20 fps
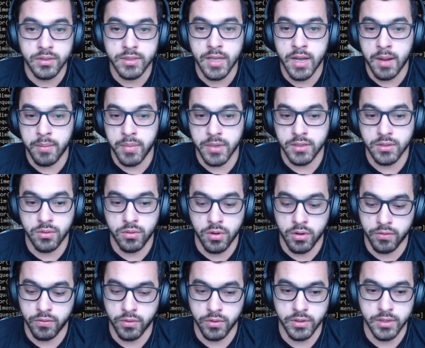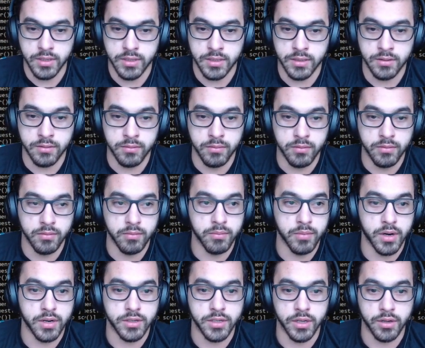set up a score for this
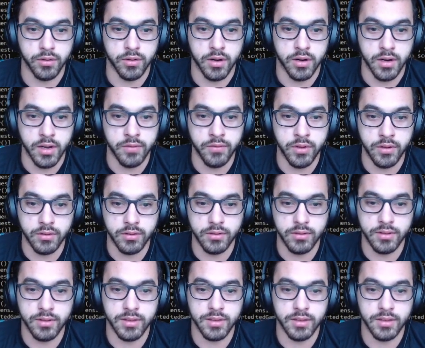particular level.